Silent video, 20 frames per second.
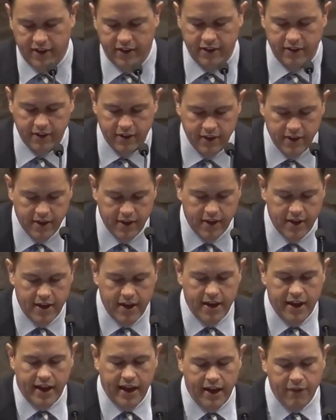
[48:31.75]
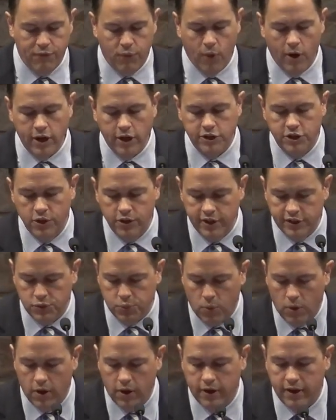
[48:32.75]
If we're to do this work,
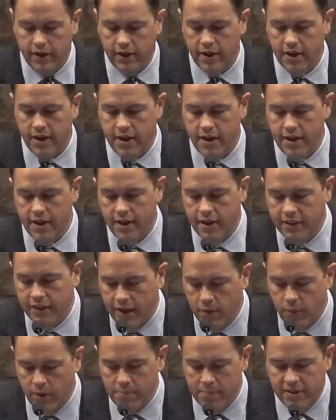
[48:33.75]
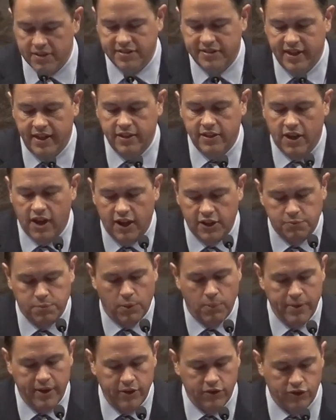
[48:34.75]
then we must send gospel ministers.
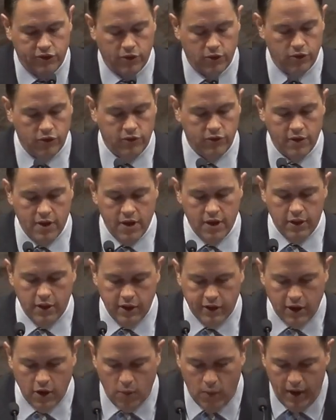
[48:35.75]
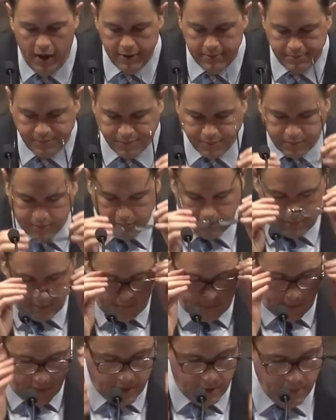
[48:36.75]
Look at what Paul
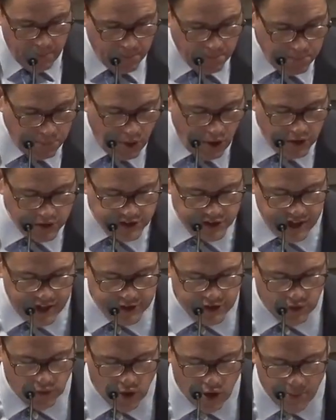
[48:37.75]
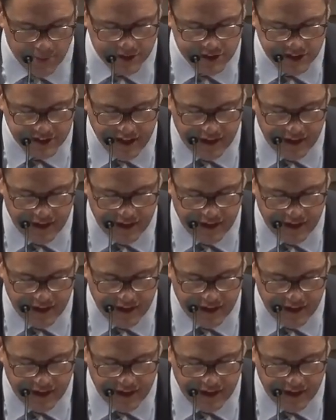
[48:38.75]
says in Romans 10:15.